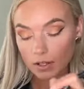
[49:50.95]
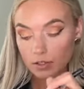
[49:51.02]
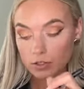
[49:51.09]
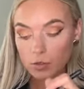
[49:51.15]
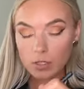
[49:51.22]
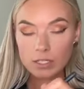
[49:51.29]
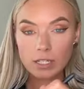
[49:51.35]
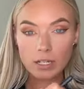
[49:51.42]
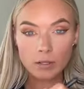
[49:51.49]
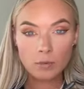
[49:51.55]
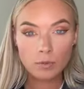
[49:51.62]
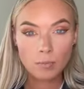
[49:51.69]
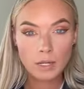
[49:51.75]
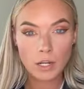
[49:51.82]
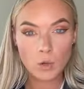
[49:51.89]
Got too
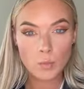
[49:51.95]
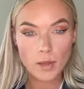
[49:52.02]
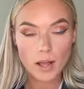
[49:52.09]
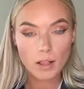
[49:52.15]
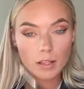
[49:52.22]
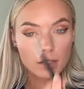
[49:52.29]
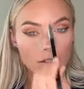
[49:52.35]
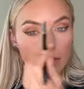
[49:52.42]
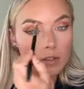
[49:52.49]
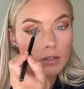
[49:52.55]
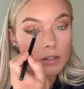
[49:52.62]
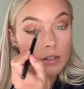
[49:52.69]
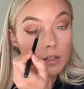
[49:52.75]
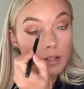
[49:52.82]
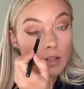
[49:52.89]
excited with my new palette.
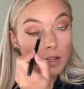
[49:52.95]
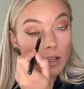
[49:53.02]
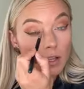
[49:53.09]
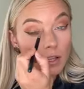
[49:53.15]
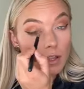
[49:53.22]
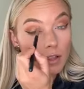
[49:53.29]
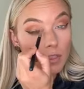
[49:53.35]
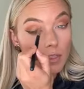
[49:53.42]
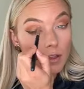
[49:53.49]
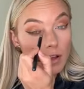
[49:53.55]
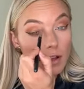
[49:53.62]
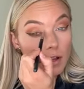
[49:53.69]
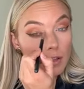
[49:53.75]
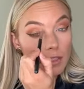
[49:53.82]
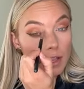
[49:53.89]

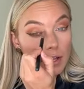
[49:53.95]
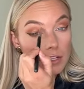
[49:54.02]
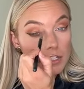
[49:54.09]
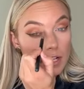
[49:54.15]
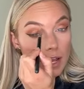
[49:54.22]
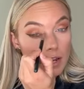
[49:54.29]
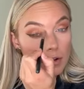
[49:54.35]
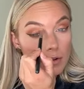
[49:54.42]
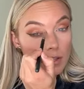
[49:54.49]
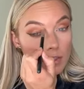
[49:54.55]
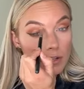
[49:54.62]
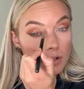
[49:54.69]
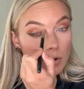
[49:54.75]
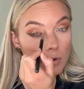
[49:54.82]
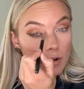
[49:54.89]
The light shadow
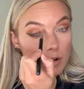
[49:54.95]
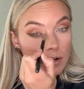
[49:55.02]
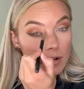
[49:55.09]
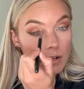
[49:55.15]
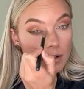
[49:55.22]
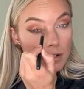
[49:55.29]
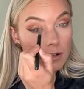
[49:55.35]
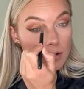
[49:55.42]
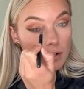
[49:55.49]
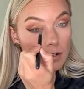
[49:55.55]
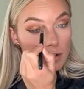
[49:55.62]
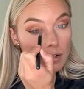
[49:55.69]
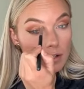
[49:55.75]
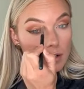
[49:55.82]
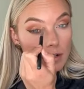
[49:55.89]
in the corner
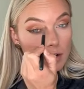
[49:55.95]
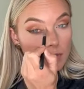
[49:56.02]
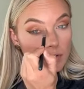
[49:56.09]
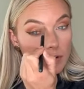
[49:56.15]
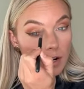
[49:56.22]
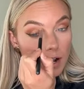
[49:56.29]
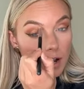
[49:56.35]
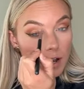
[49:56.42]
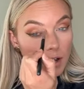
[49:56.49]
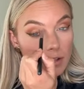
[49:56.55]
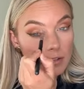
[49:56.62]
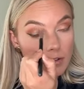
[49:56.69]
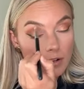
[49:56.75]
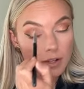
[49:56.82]
of your eyes.